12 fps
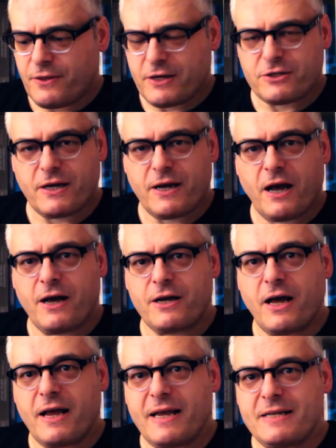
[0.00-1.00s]
they say
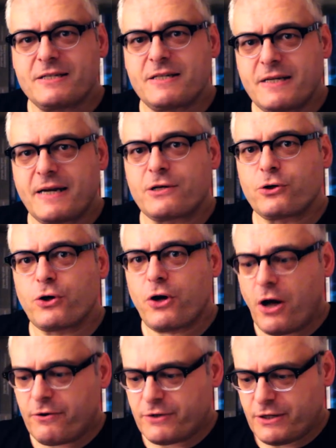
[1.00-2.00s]
are incidental
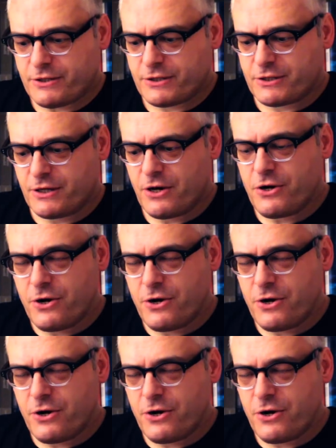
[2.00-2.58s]
correlates,